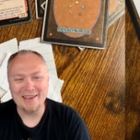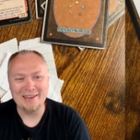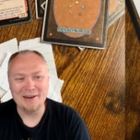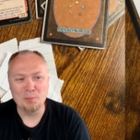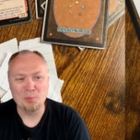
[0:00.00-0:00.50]

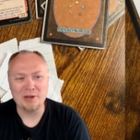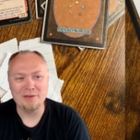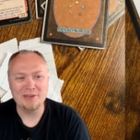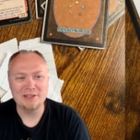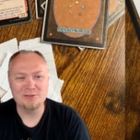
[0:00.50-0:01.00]
in a
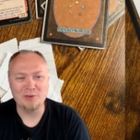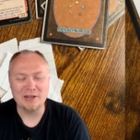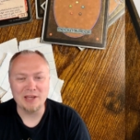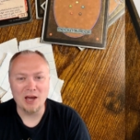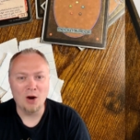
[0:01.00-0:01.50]
previous
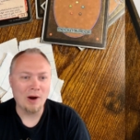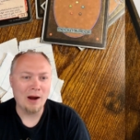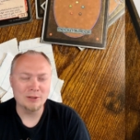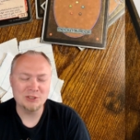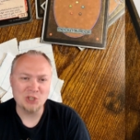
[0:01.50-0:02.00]
video where I
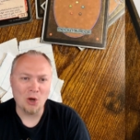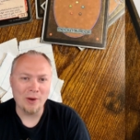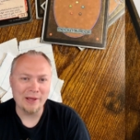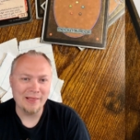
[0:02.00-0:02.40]
was showing